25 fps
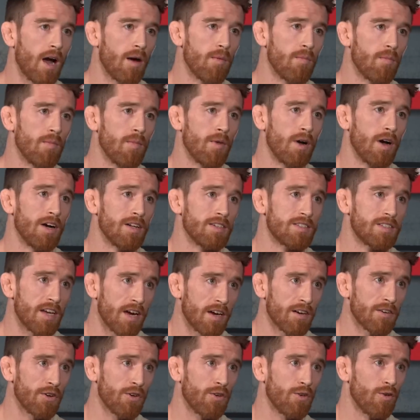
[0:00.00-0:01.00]
I'm a
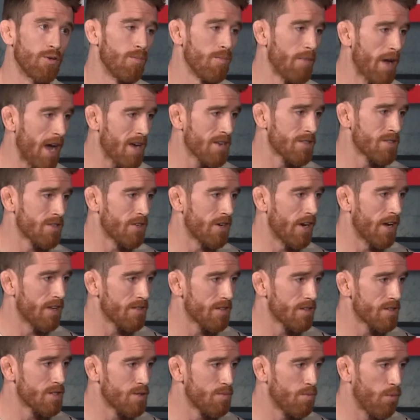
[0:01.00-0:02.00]
technical master at
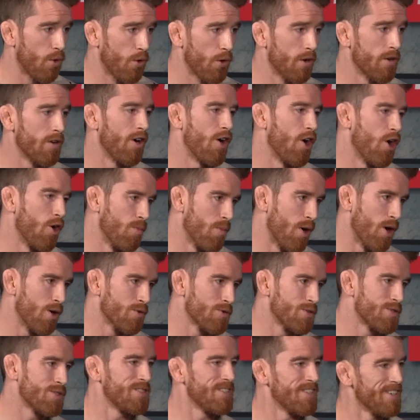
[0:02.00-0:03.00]
this sport,
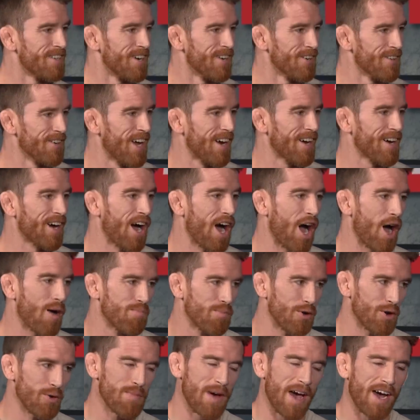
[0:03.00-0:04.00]
almost. You know, like I'll
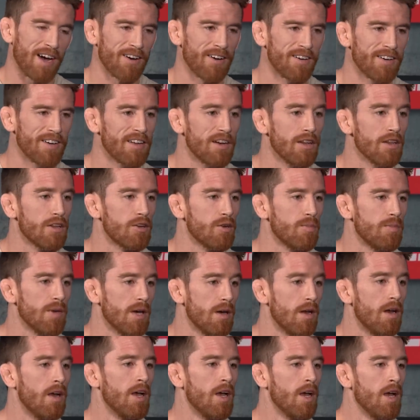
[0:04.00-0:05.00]
pull back on it a little
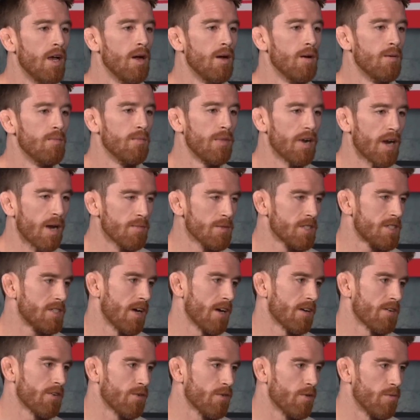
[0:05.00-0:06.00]
bit, but I'm a
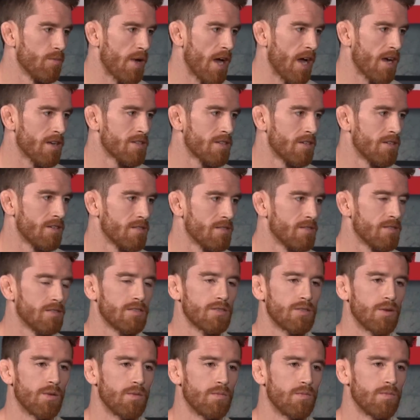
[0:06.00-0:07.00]
technical master.
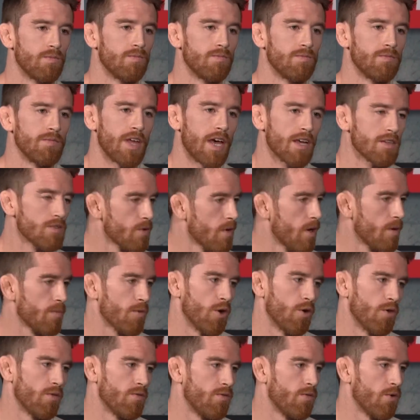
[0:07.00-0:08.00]
So that's what I'm
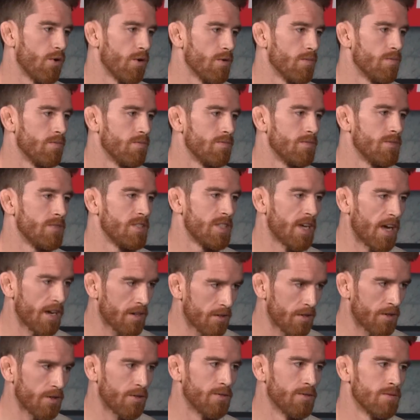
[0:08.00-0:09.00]
going for,
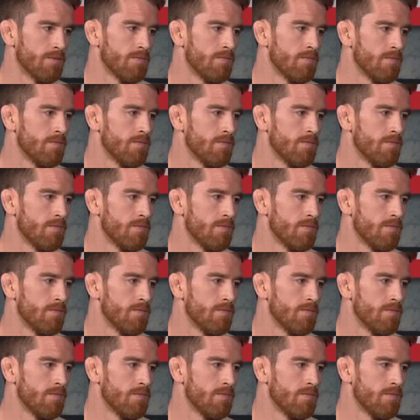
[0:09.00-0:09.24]
technical.